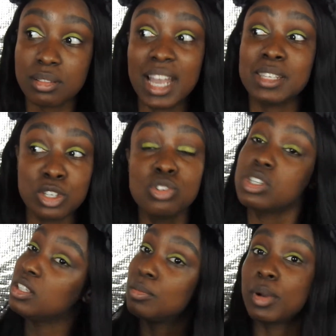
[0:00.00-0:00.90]
that's
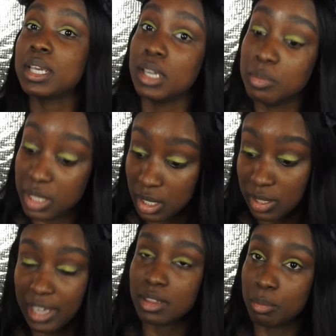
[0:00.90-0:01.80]
usually the breakup day,
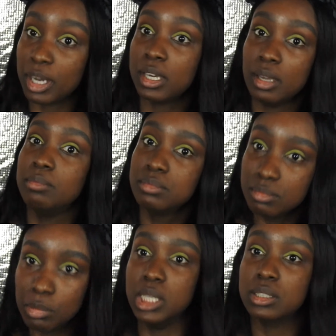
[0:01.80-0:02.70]
like the breakup
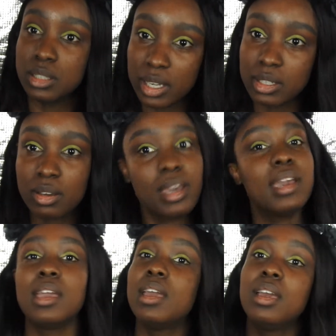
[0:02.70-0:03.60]
month. Like, okay,